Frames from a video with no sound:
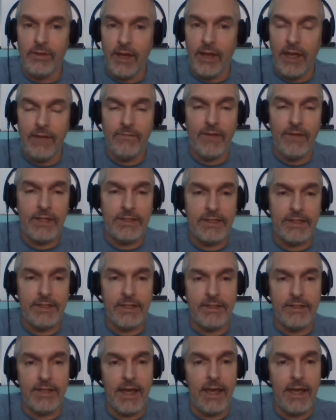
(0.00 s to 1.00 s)
I invested
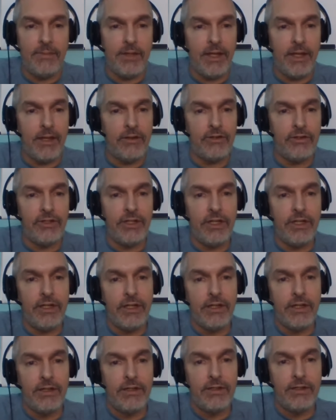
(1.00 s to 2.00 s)
the time and
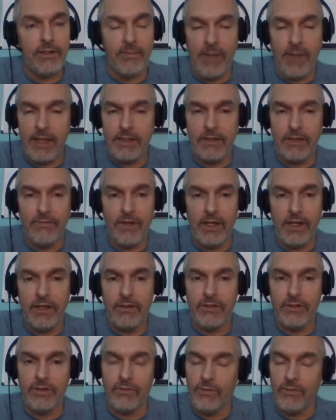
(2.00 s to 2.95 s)
energy to make the videos.